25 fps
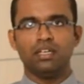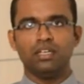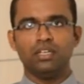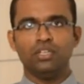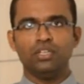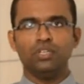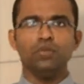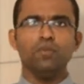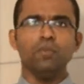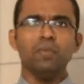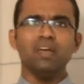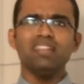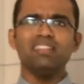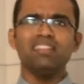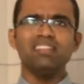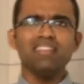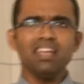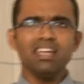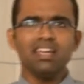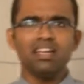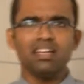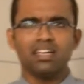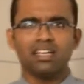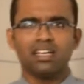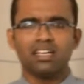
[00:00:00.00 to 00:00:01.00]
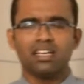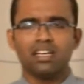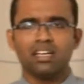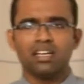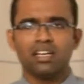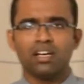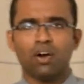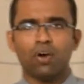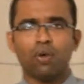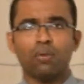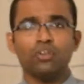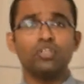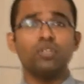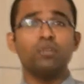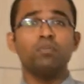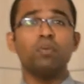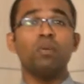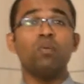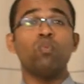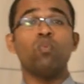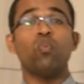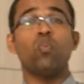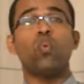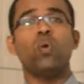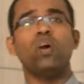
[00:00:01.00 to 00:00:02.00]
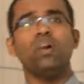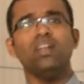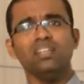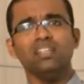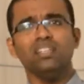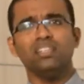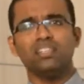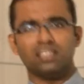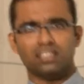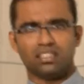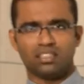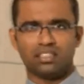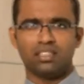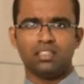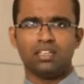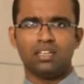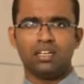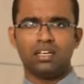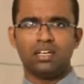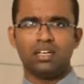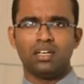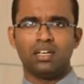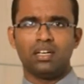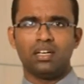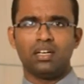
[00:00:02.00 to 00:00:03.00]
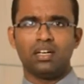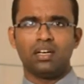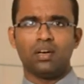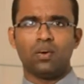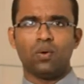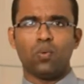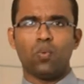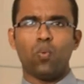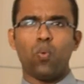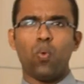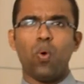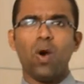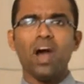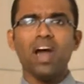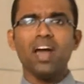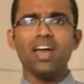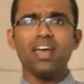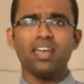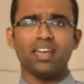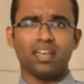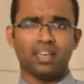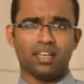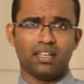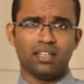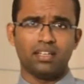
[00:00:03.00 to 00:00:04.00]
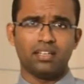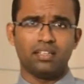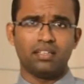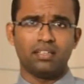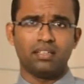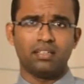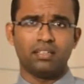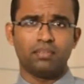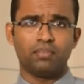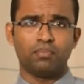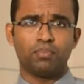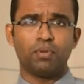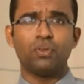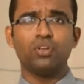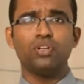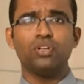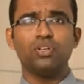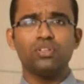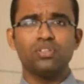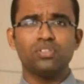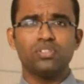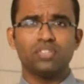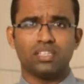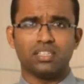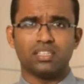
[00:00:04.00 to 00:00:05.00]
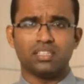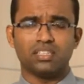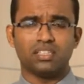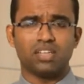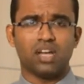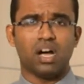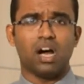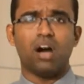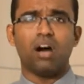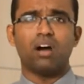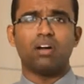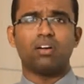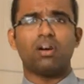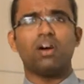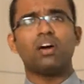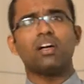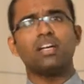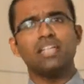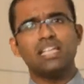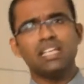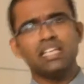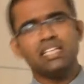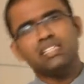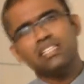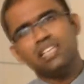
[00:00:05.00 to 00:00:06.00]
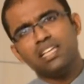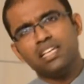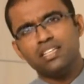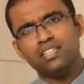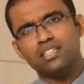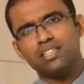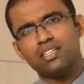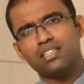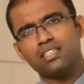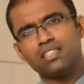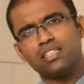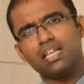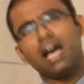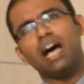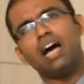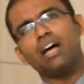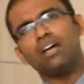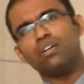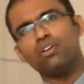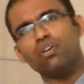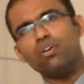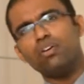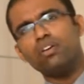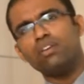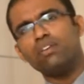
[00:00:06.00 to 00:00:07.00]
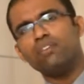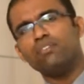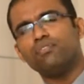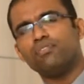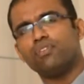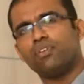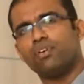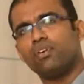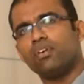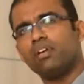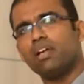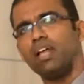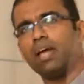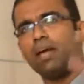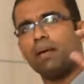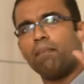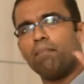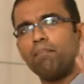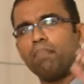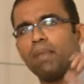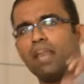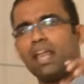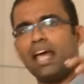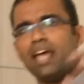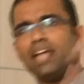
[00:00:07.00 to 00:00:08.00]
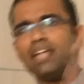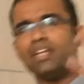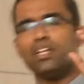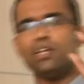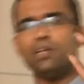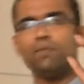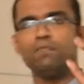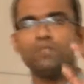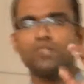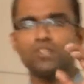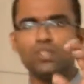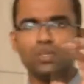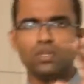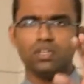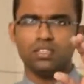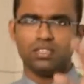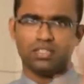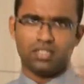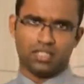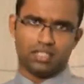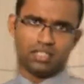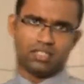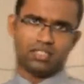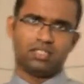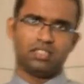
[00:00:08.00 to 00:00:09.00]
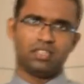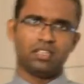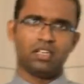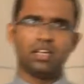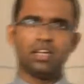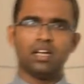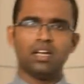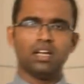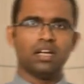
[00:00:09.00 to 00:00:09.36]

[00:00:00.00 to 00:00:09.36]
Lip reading: You may think or you may wonder why producers or organizations are going for a planned obsolescence.